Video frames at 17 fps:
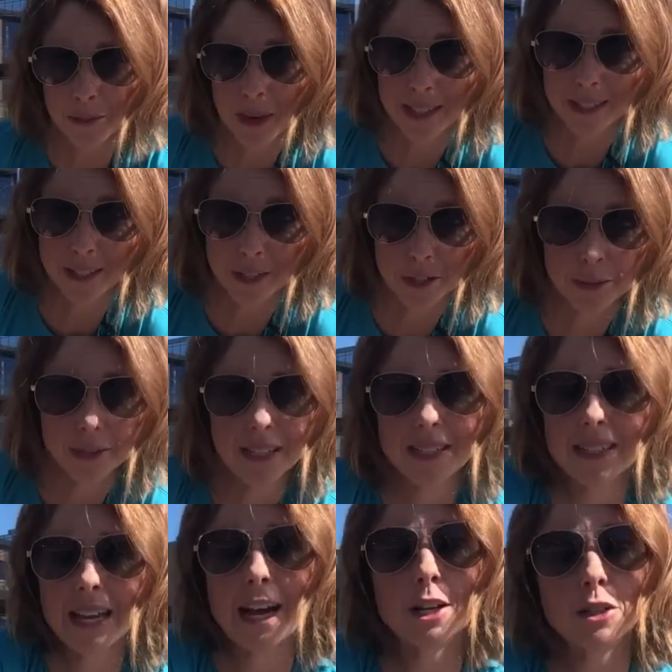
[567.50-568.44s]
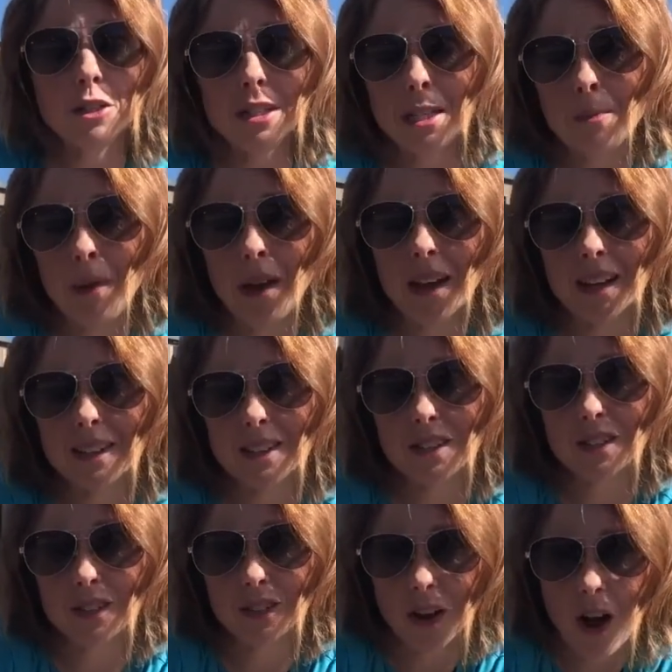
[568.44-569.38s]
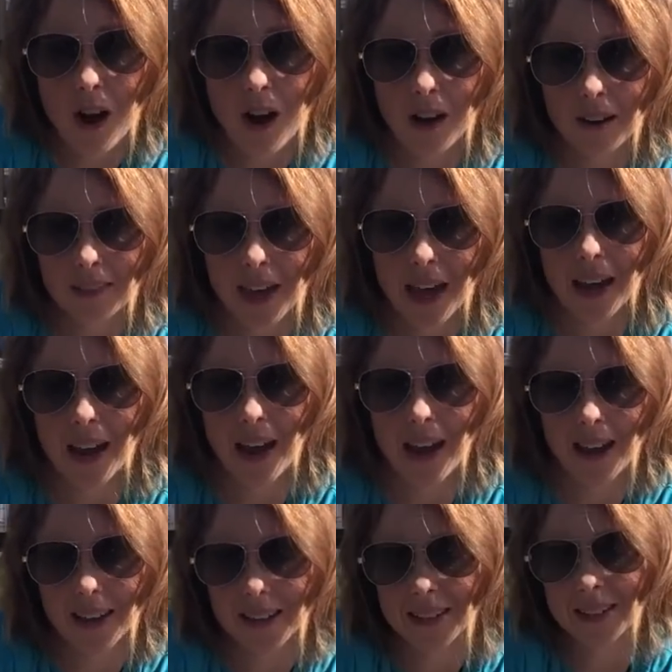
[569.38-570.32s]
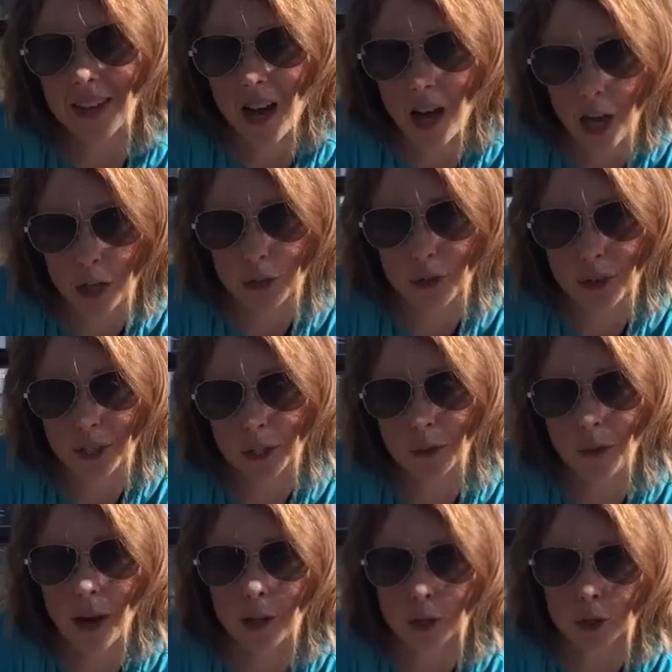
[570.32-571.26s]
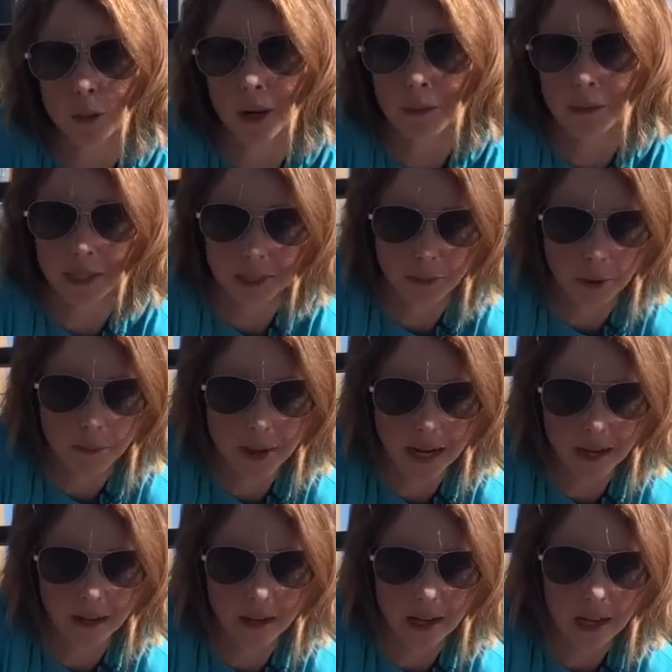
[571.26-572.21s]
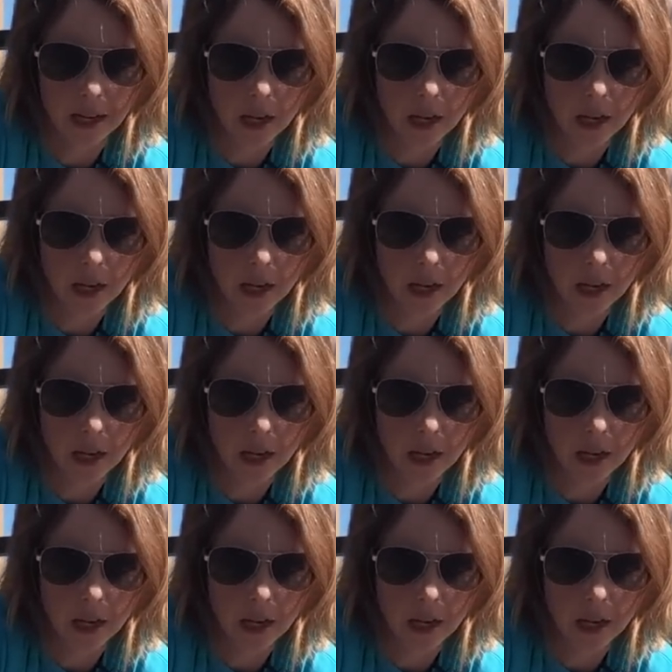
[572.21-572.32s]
ways to do it is actually to pick a song that is 100 to 120 beats per minute.